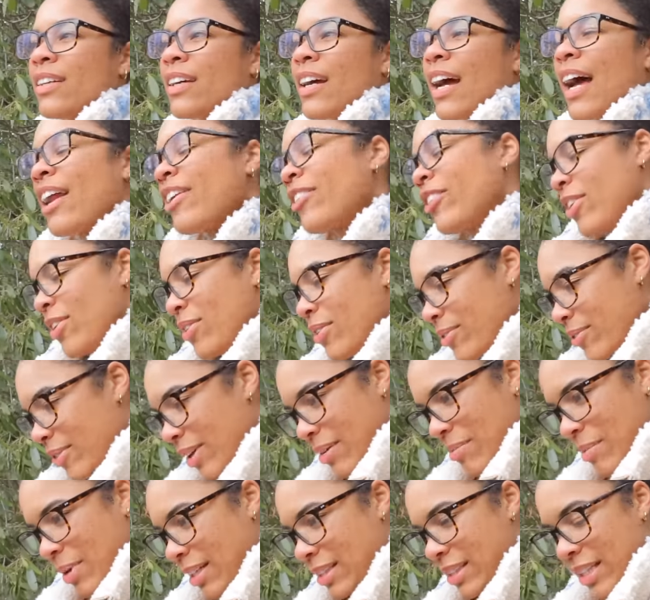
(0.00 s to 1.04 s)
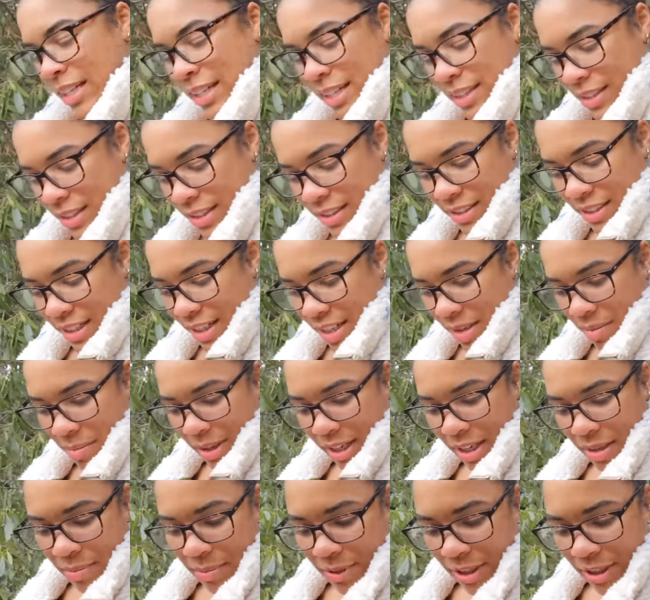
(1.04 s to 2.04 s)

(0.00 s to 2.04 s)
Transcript: I don't know if that makes any sense to anybody,